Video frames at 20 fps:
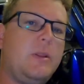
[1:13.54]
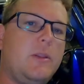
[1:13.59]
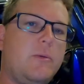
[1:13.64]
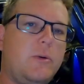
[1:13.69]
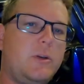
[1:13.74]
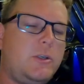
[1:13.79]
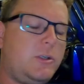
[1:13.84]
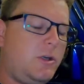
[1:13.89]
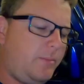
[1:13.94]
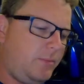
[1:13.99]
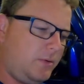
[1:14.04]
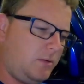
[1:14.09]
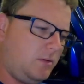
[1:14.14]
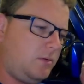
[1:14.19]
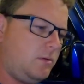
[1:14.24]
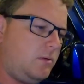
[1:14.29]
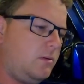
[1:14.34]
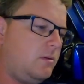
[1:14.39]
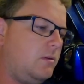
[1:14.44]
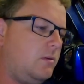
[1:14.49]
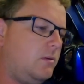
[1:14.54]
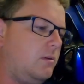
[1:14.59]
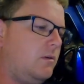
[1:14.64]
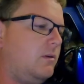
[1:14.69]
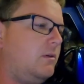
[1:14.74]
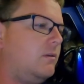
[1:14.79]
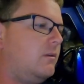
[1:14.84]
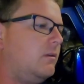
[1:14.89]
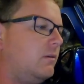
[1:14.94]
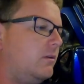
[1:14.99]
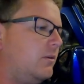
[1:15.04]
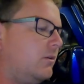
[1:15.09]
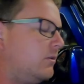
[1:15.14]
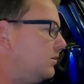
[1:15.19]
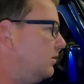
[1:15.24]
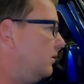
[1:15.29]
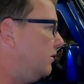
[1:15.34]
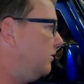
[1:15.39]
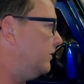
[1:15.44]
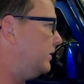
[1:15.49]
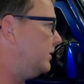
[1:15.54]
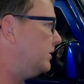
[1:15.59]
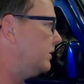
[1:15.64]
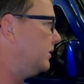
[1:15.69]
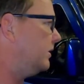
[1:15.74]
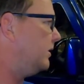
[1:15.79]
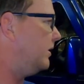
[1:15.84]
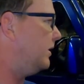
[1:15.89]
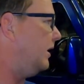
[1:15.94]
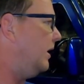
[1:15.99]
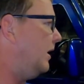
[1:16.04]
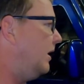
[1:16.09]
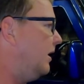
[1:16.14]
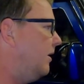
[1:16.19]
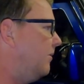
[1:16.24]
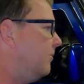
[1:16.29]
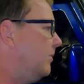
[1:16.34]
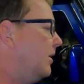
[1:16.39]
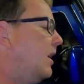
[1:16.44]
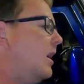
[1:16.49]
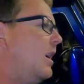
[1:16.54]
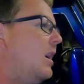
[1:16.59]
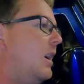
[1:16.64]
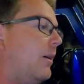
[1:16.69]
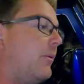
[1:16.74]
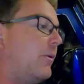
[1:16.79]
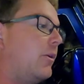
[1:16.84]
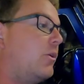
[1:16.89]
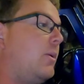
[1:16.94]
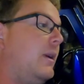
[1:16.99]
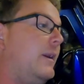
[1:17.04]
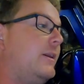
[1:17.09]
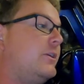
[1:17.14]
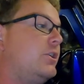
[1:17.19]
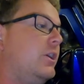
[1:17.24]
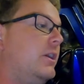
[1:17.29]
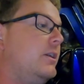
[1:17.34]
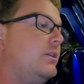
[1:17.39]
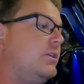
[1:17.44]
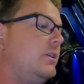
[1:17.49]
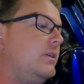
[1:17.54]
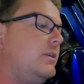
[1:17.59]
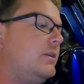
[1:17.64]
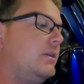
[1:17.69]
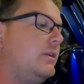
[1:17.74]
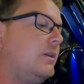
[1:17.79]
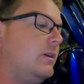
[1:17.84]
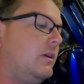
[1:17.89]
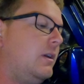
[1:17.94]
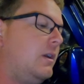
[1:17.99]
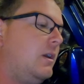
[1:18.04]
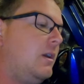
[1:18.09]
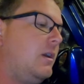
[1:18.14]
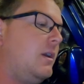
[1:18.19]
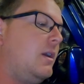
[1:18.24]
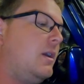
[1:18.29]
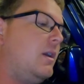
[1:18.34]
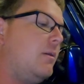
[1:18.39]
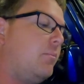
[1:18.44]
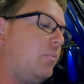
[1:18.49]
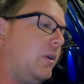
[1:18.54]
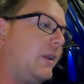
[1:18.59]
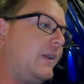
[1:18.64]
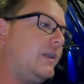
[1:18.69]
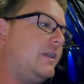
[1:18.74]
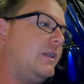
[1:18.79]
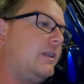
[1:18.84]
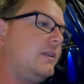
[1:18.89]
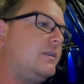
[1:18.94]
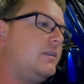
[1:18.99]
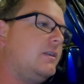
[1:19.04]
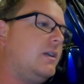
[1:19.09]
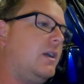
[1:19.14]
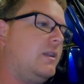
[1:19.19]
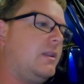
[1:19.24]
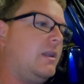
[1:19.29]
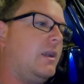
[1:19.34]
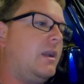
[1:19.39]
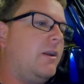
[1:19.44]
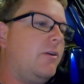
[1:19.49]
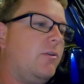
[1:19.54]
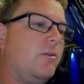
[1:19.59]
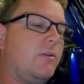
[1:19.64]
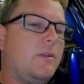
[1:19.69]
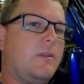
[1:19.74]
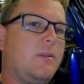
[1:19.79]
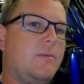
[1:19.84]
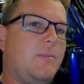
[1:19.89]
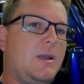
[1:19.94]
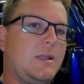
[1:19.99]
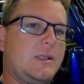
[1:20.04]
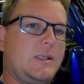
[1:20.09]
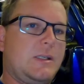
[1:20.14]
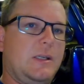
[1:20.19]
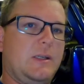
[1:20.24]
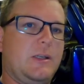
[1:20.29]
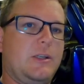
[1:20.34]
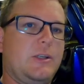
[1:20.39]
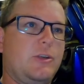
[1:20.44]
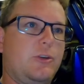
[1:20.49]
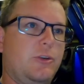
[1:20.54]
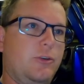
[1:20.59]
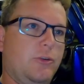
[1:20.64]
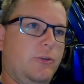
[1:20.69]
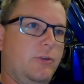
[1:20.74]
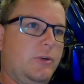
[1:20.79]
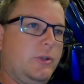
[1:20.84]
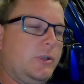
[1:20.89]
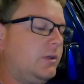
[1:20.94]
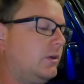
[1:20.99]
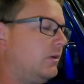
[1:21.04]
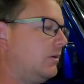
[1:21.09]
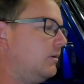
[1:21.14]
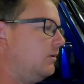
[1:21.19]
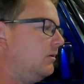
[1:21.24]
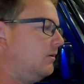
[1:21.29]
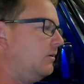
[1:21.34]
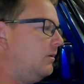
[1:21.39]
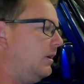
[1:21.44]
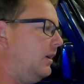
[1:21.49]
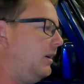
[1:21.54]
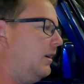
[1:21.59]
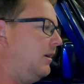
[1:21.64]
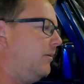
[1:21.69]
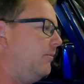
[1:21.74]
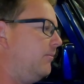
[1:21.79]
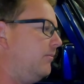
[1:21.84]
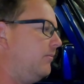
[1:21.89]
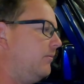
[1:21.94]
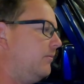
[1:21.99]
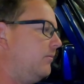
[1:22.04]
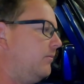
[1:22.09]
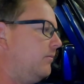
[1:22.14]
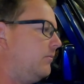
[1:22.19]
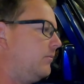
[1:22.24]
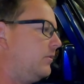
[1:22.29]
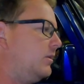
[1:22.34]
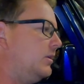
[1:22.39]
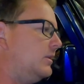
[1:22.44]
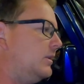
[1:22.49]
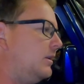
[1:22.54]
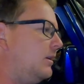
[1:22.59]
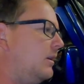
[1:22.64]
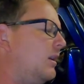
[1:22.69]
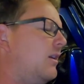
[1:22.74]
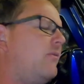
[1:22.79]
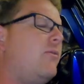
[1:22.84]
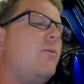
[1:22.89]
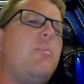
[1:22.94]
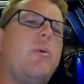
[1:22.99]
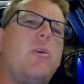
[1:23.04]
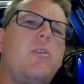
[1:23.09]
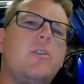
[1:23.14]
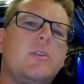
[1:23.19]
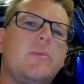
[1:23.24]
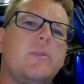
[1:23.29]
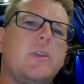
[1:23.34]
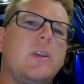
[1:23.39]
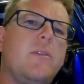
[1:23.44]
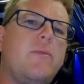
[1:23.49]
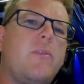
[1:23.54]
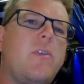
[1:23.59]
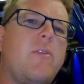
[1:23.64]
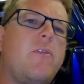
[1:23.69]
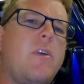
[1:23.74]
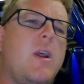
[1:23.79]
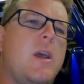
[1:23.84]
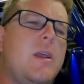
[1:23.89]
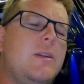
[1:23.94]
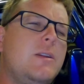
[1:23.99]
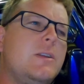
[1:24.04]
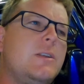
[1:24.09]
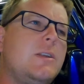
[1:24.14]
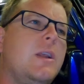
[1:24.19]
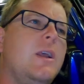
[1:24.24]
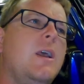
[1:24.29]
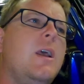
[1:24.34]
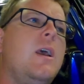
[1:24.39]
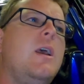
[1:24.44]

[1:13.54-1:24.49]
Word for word: I'm in the workshop. Got to love it. I'm going to quickly change it, bleed it, and then I know that the master cylinder's good. Because yeah, if you borrow something of your friends,